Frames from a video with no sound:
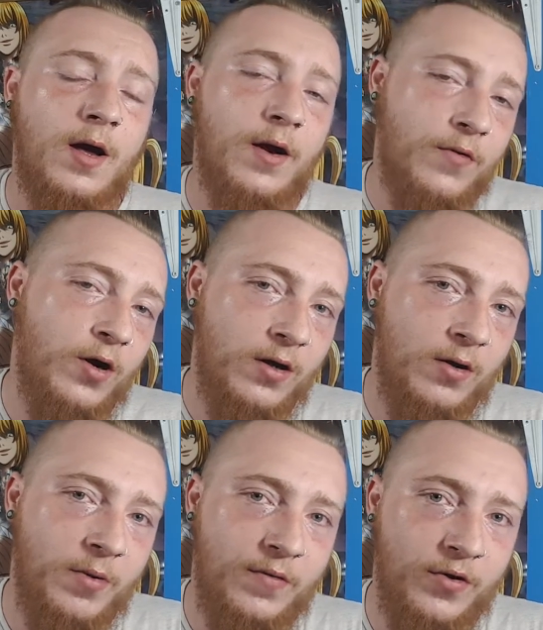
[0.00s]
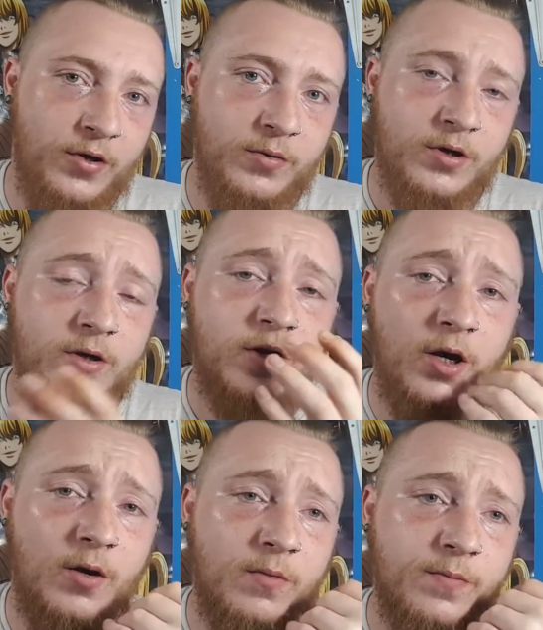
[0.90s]
And I've got a little bit of news.
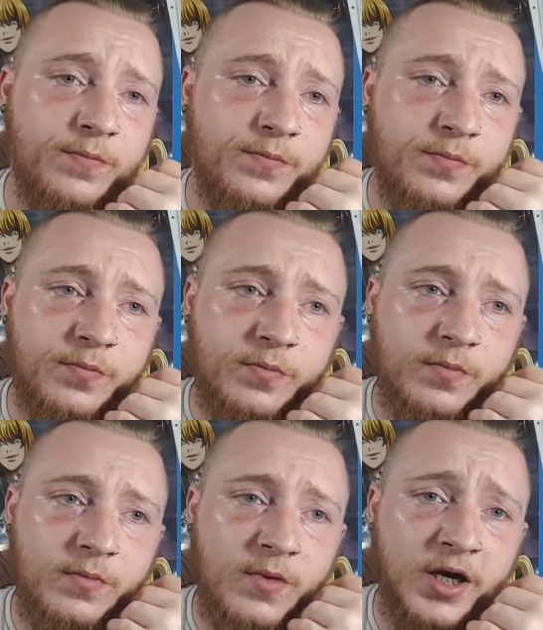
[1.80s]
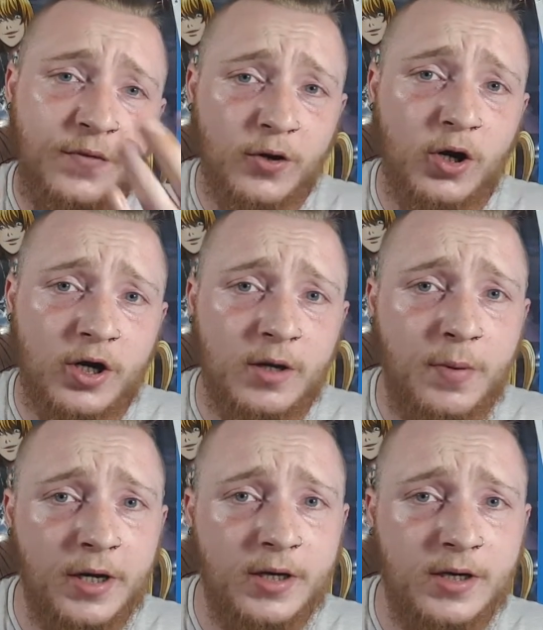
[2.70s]
So if you're looking to
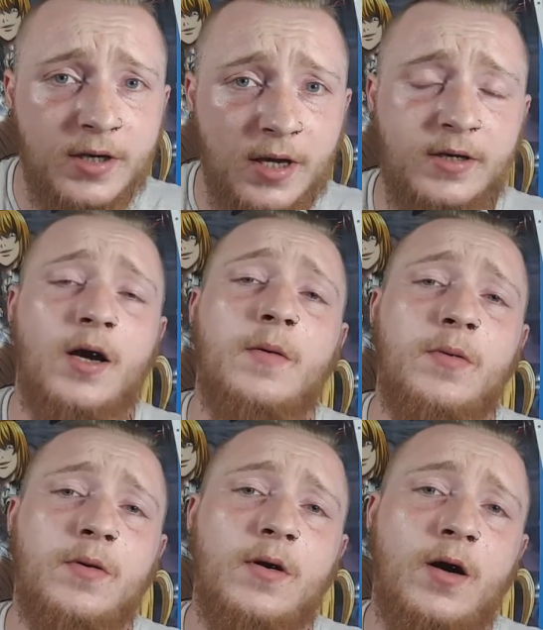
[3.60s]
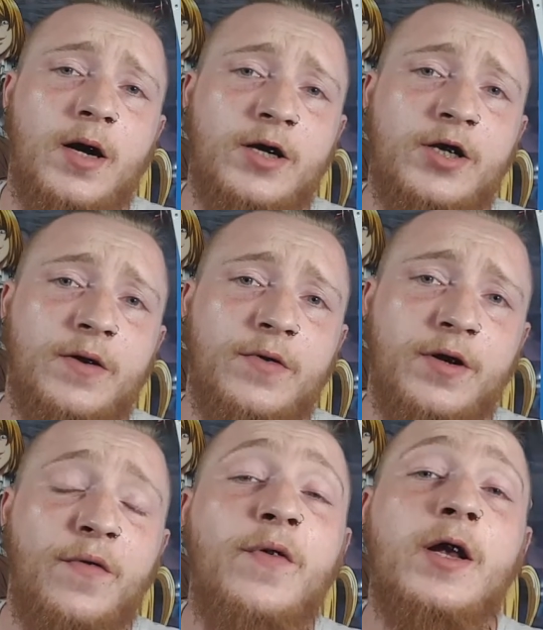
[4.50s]
pick this set up, I actually have
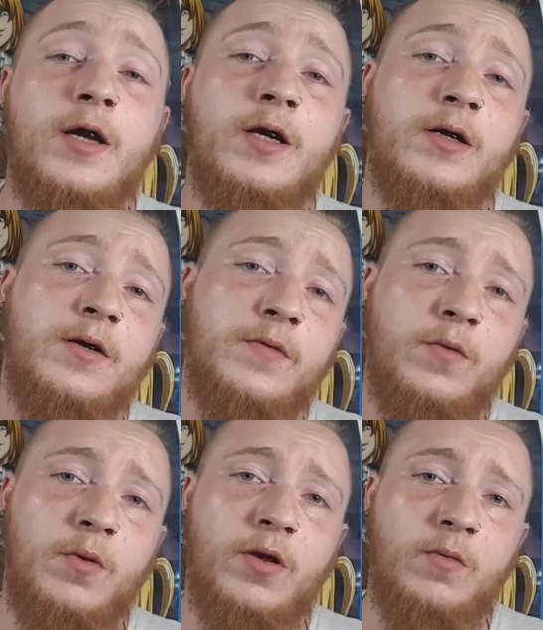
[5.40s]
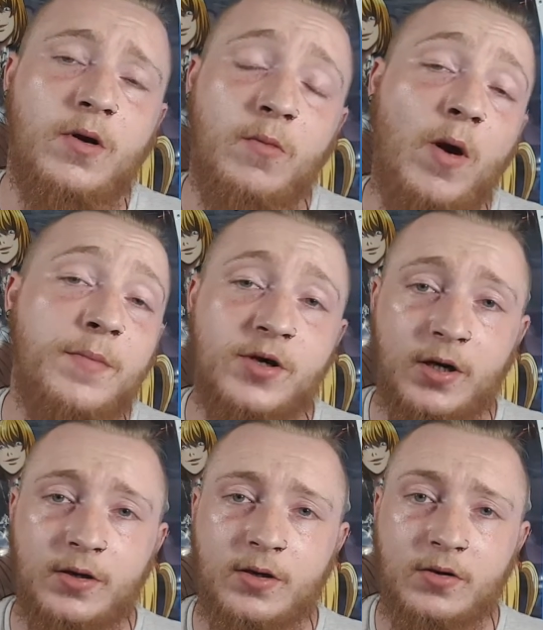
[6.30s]
an affiliate link for one of the
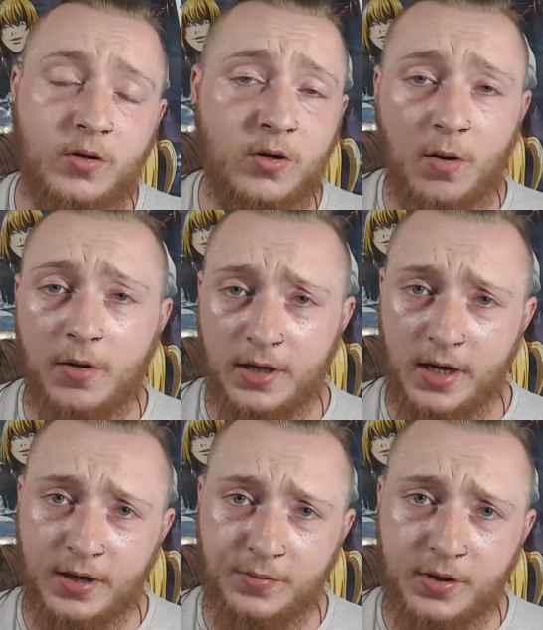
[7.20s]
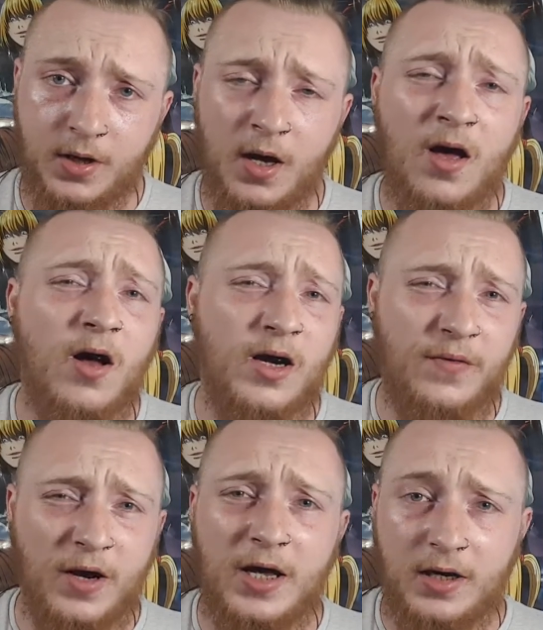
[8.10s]
website, so Goblin Games. I'll
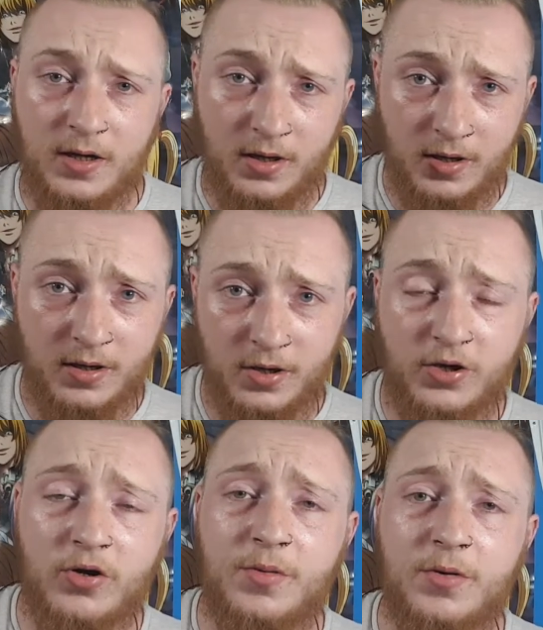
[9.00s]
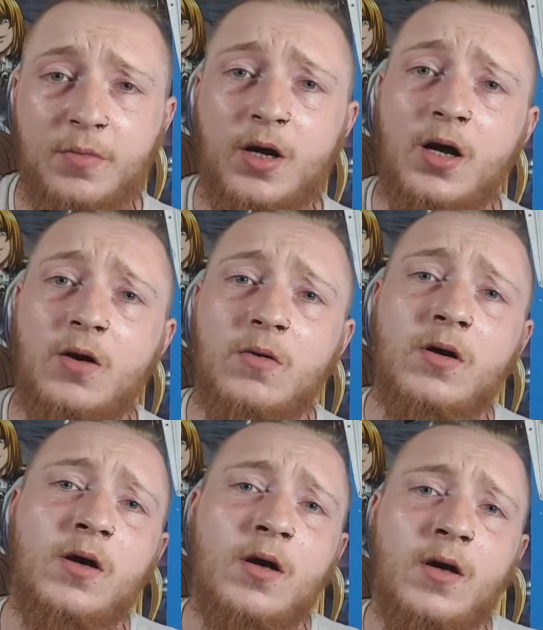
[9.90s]
leave a link in the description below.
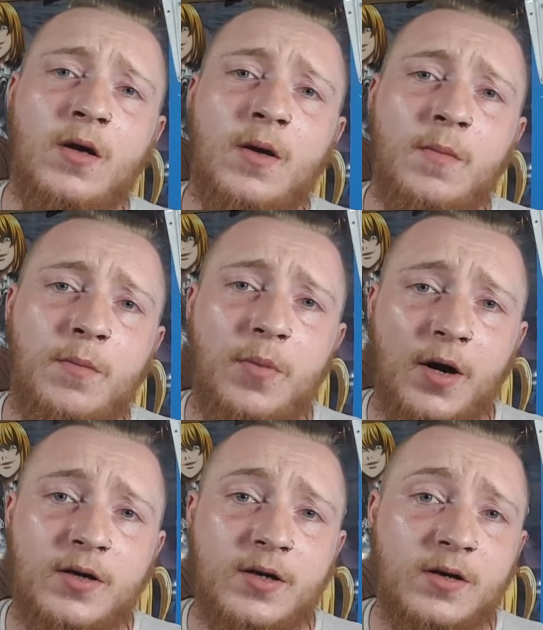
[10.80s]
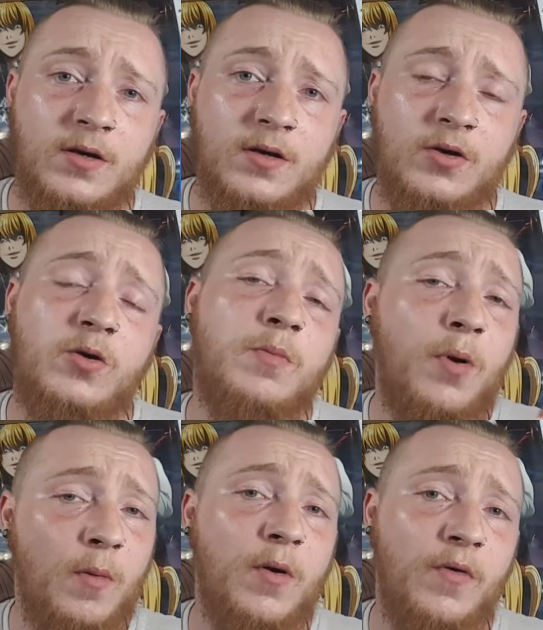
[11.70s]
But you could
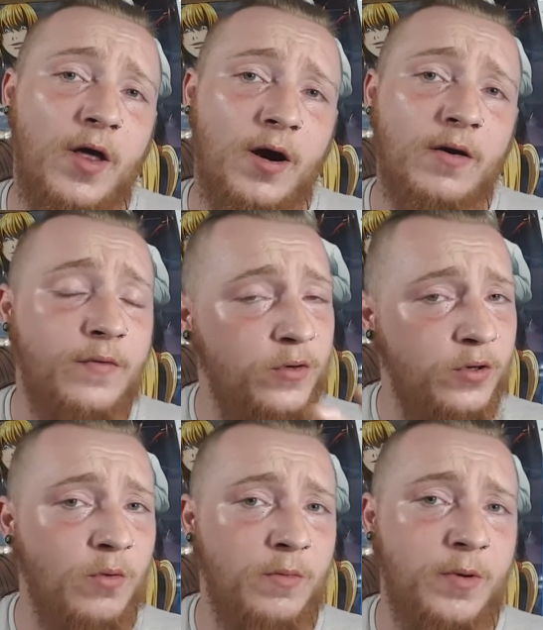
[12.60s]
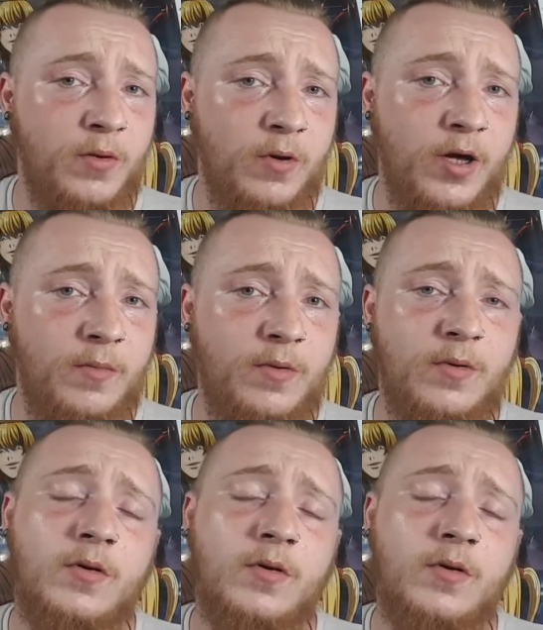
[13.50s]
pop over there if you do want to pick one up.